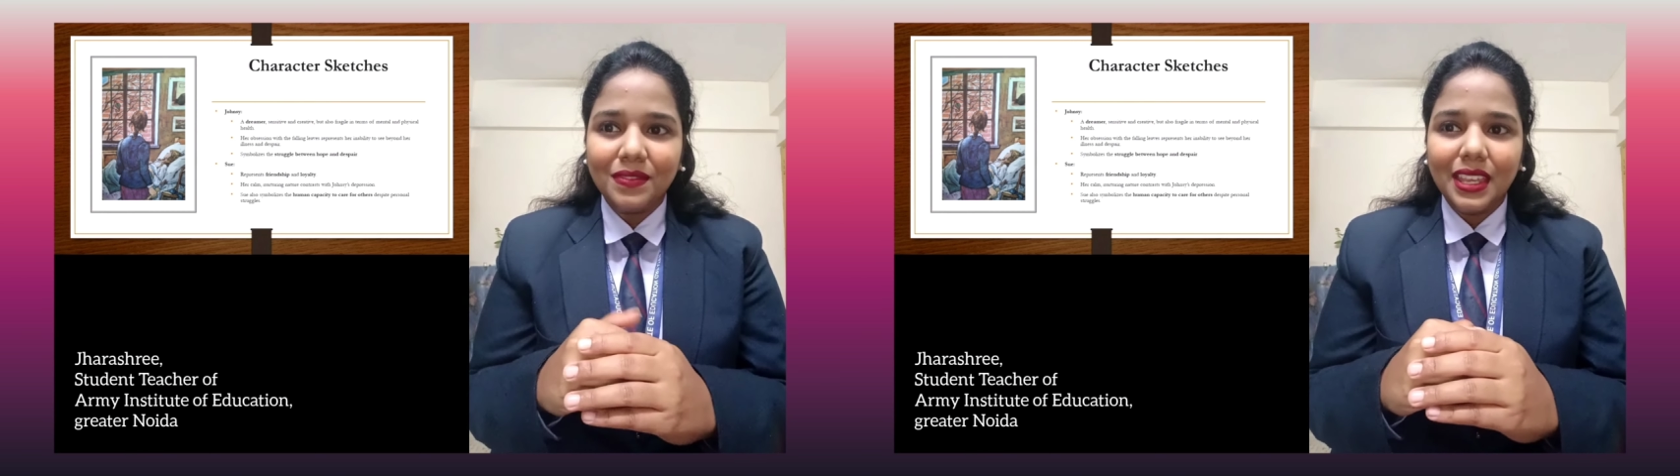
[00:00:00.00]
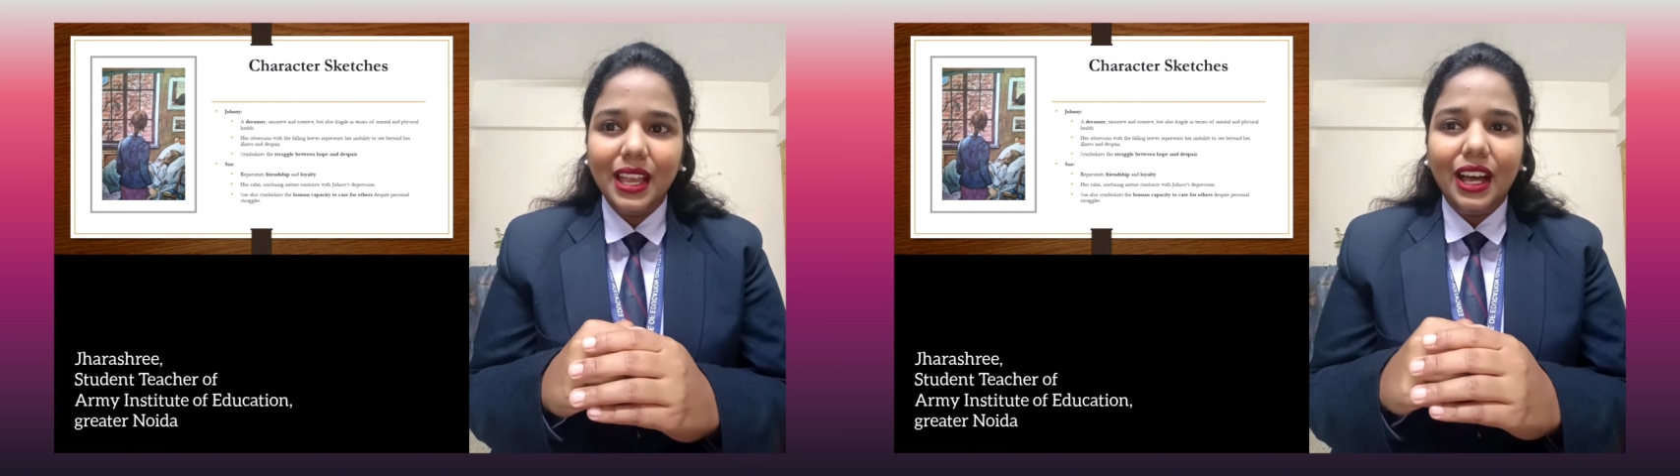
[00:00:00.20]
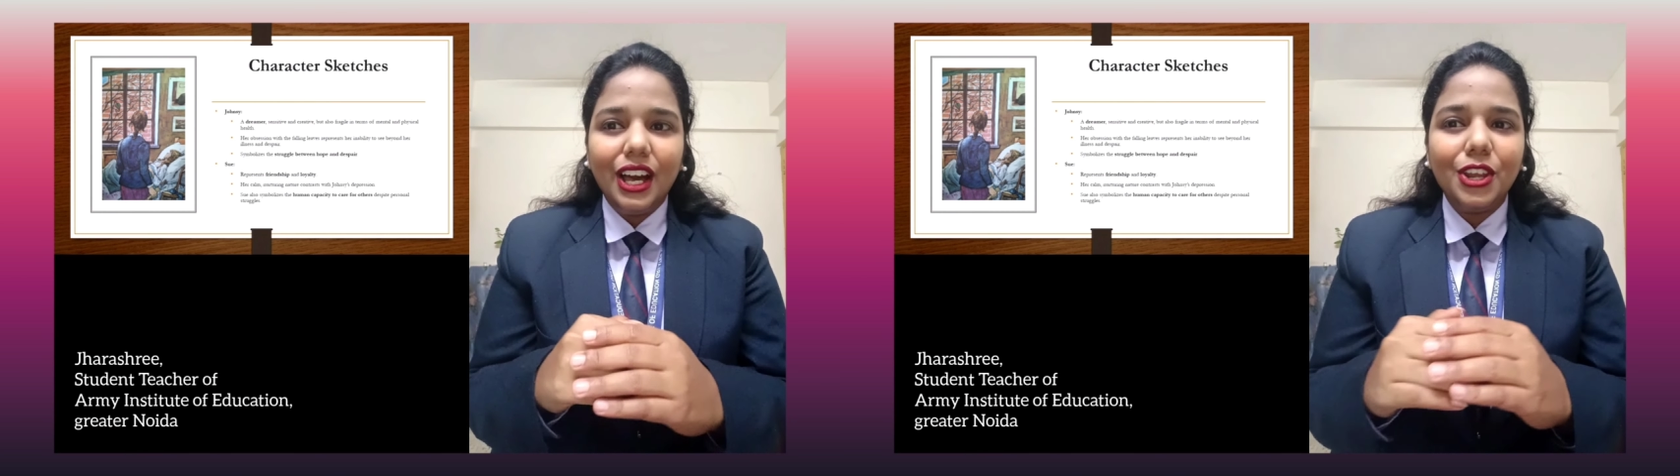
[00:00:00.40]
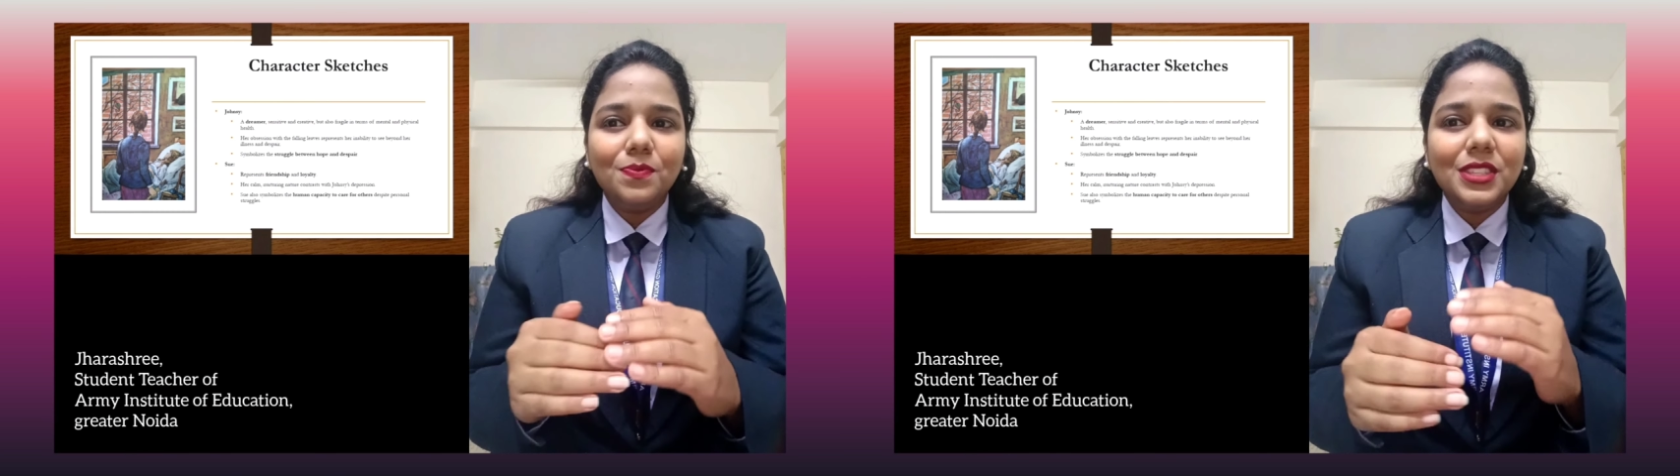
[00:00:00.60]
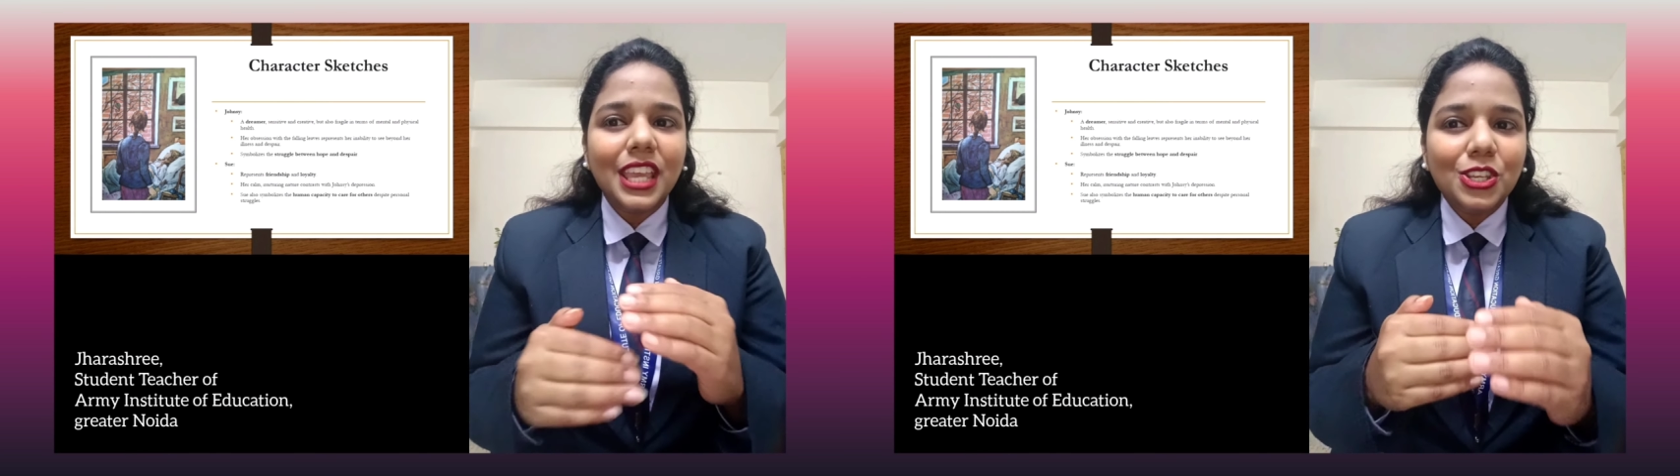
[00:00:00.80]
Her
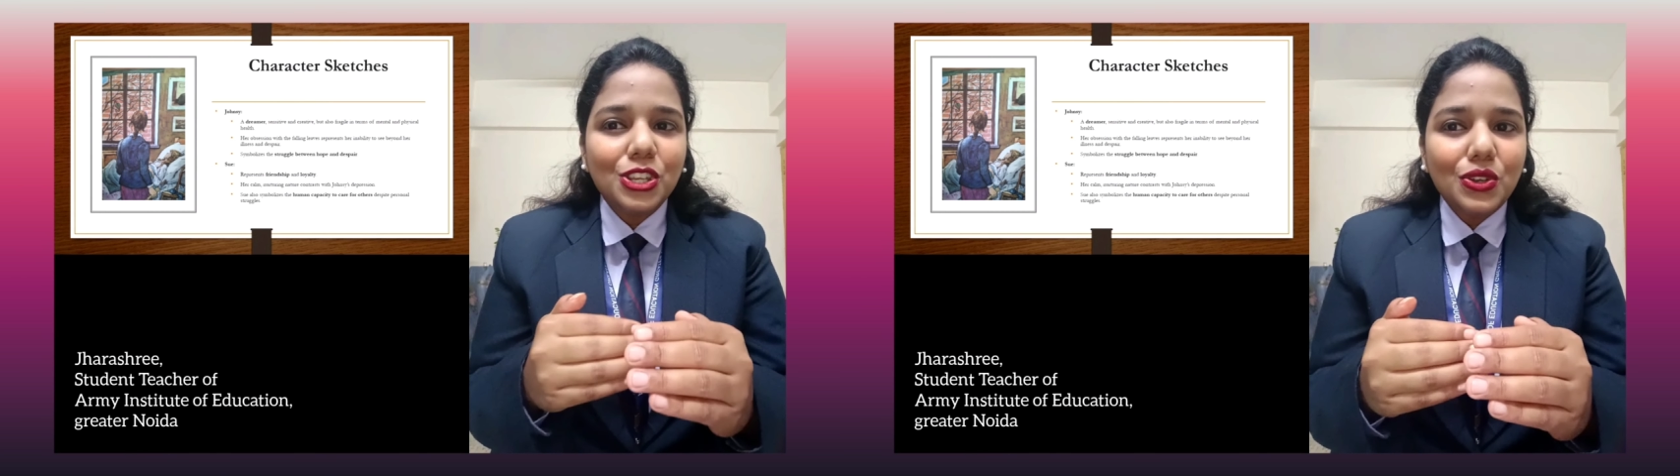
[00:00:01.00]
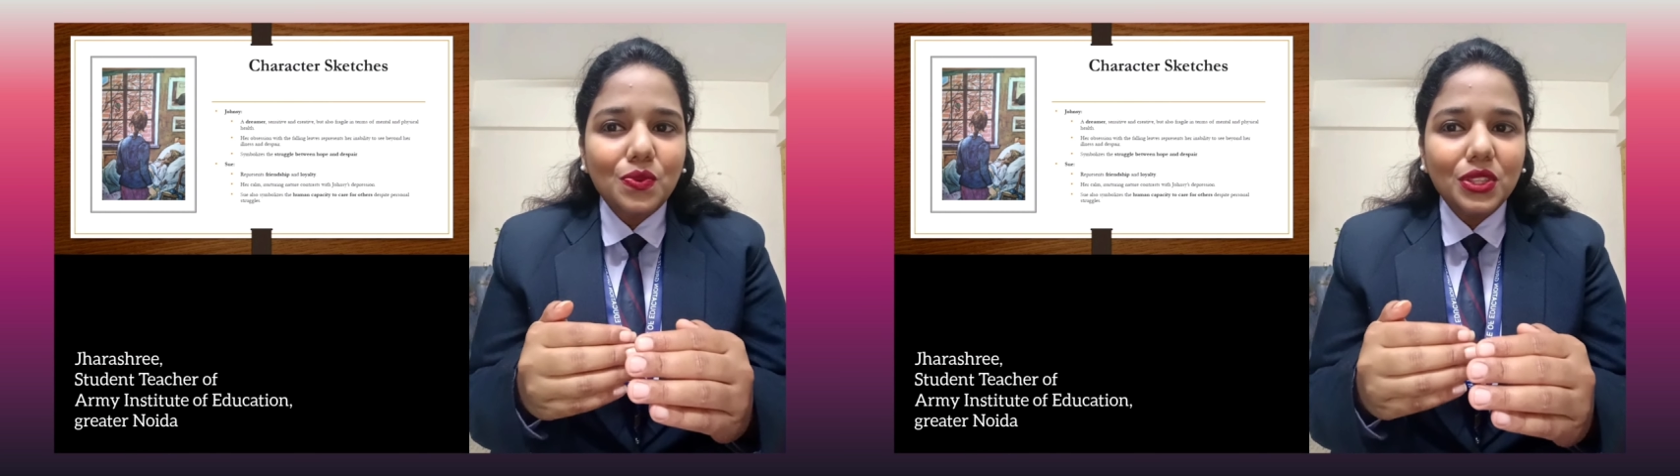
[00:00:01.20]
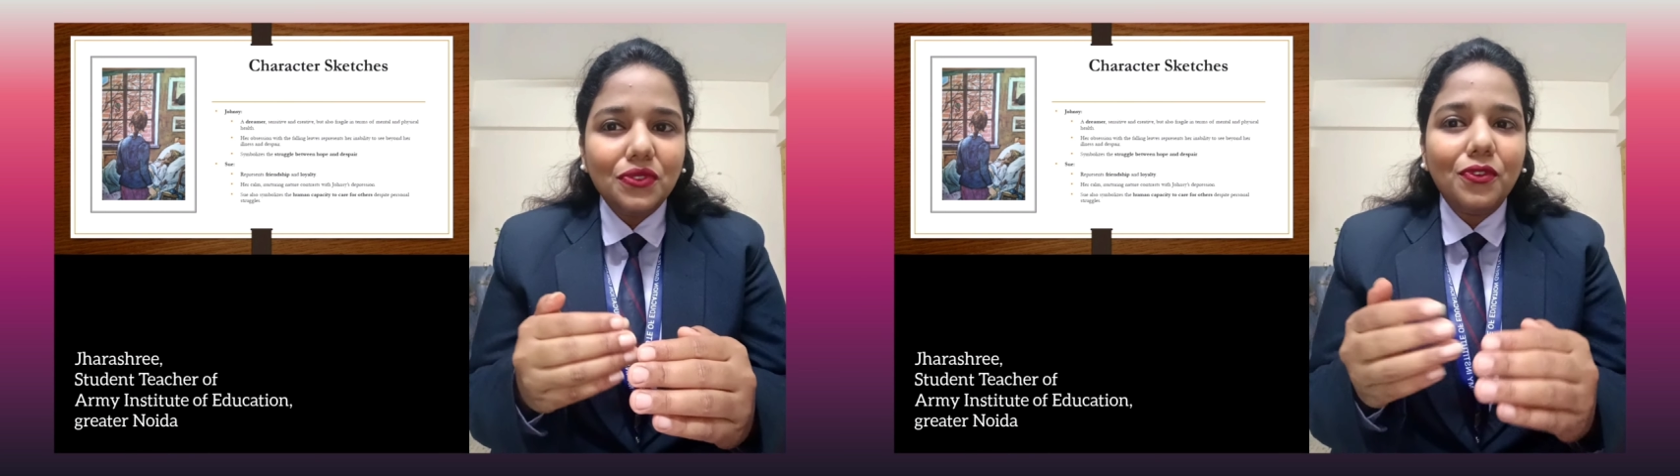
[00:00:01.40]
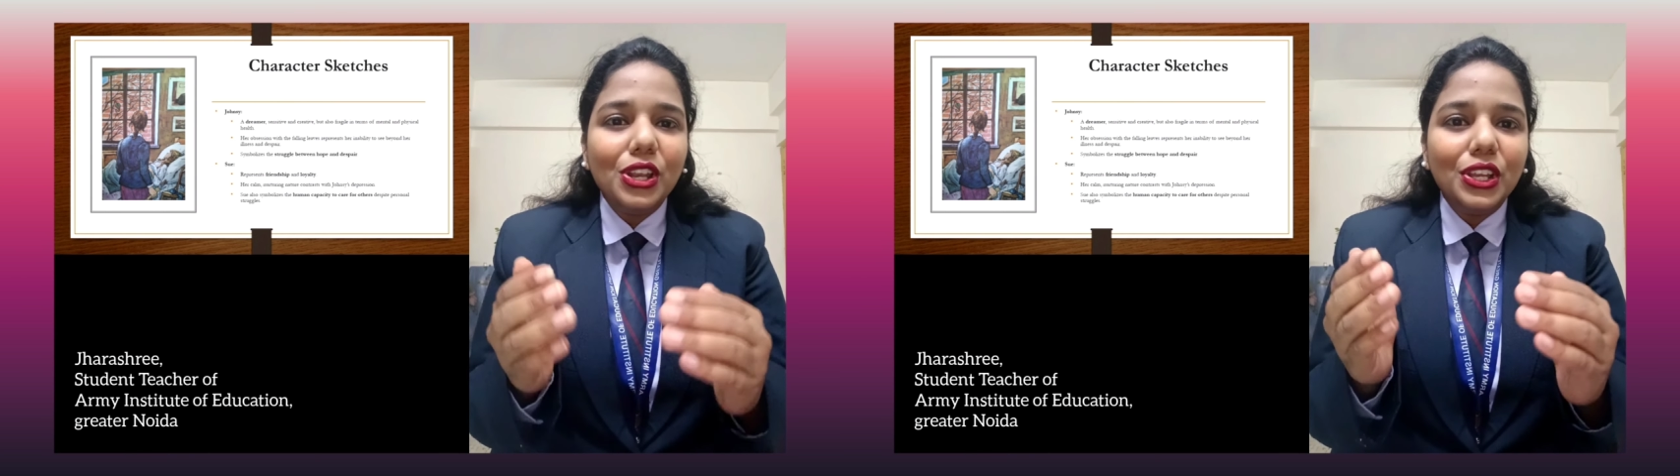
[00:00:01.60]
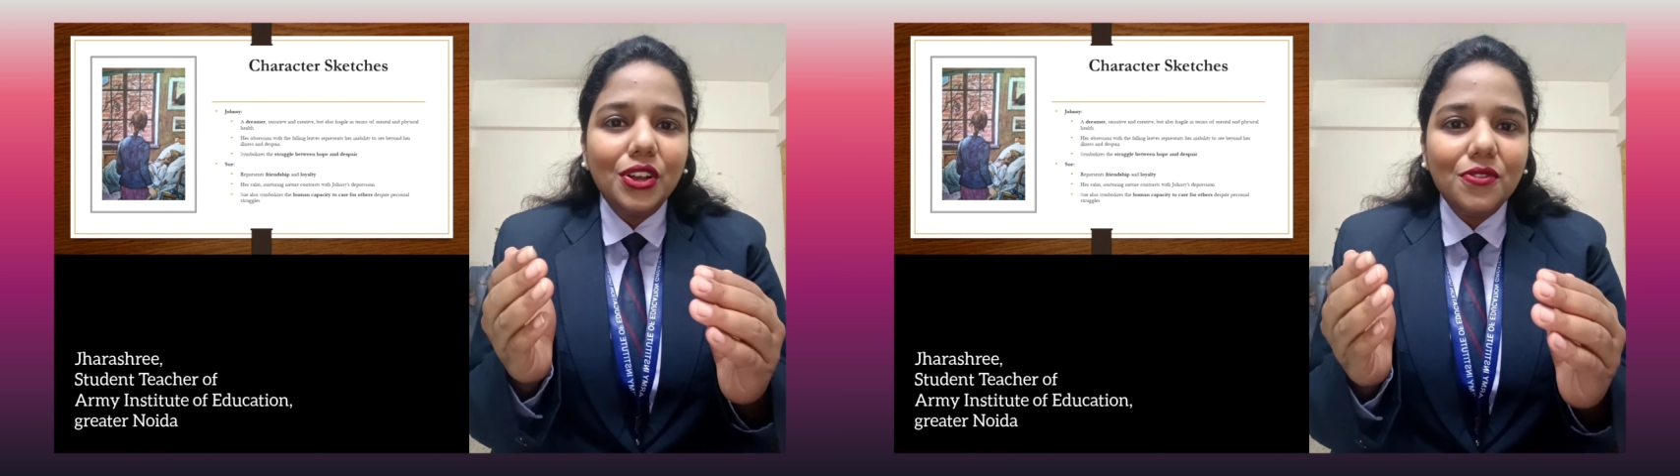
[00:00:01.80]
obsession with the falling
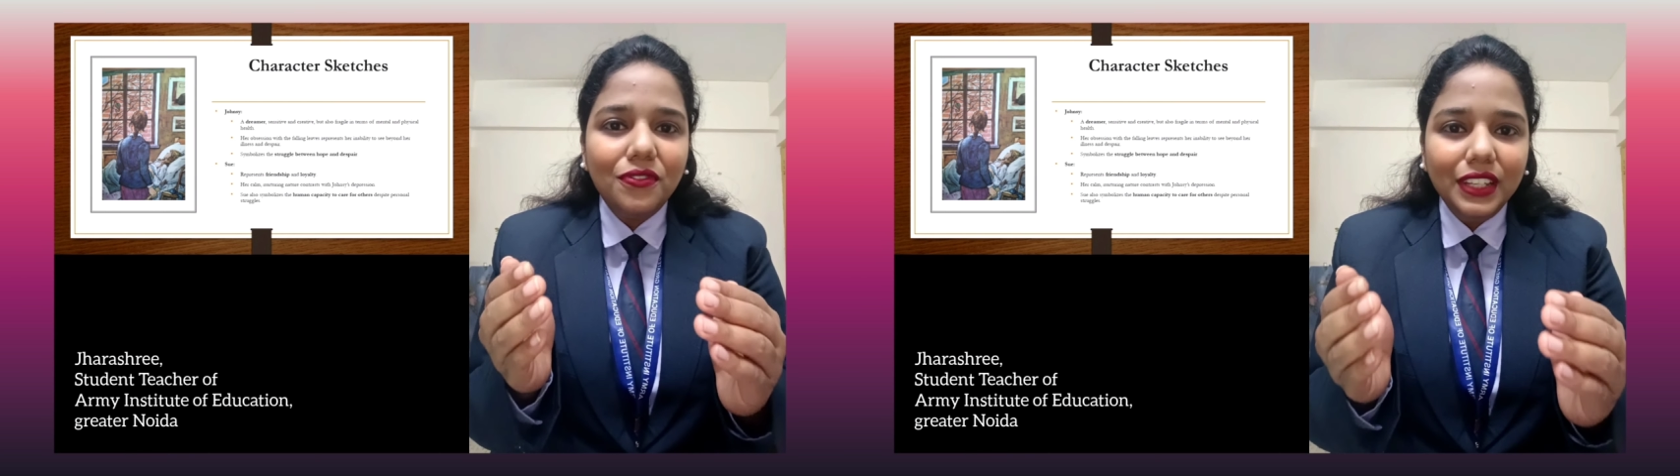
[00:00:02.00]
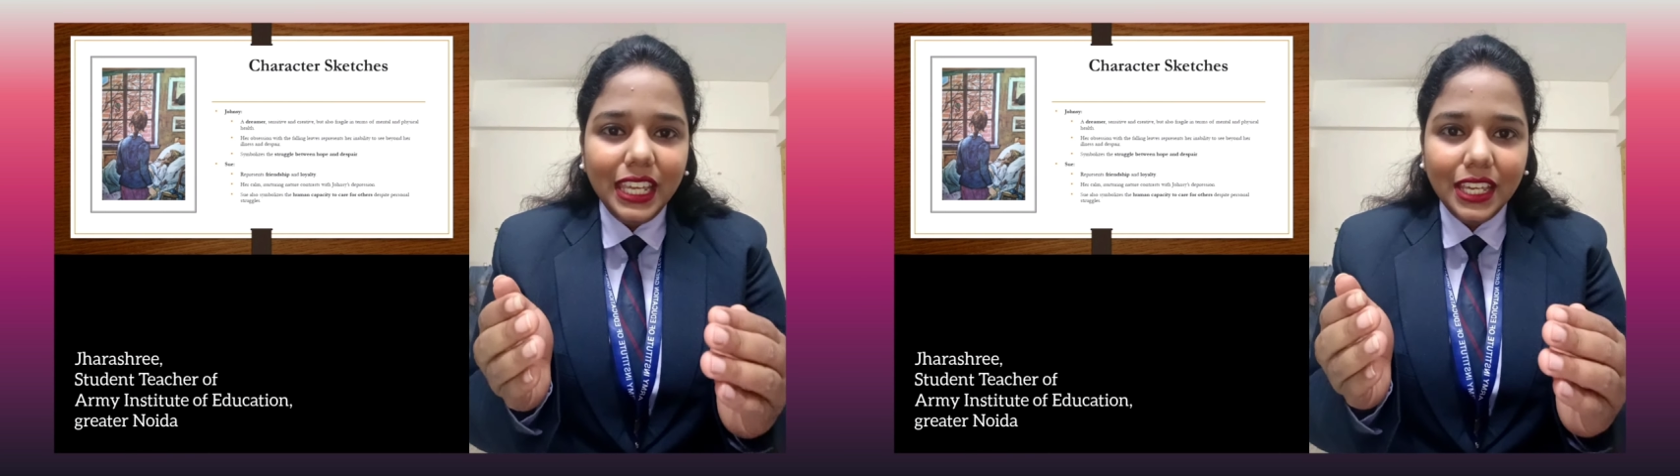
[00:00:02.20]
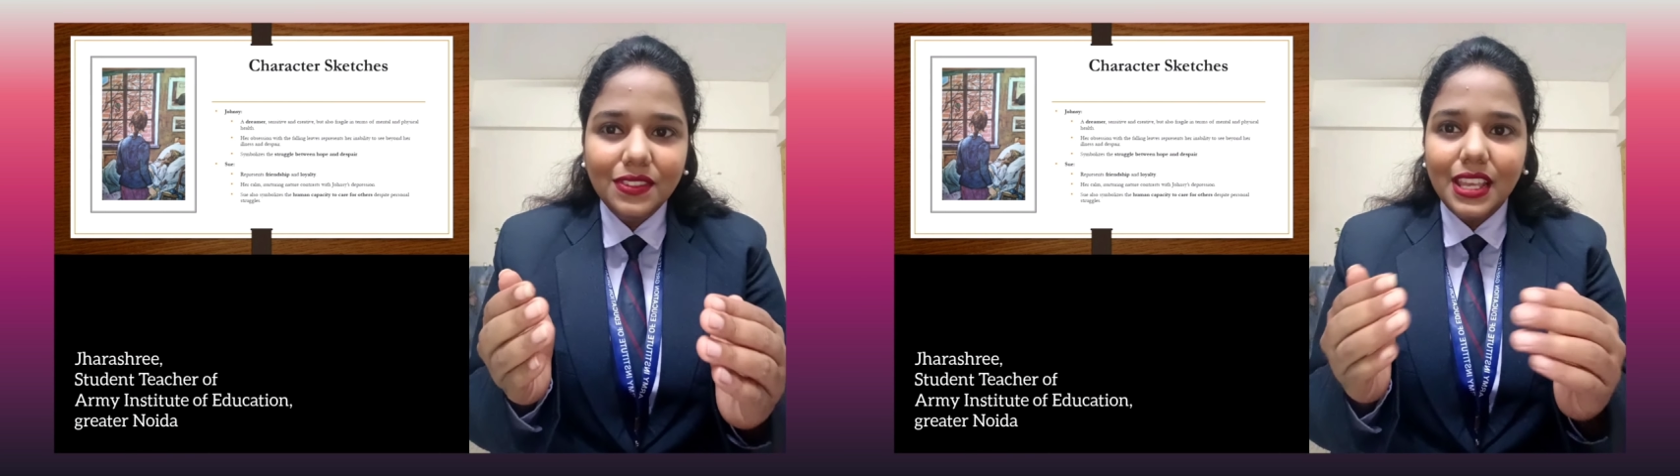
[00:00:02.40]
of leaves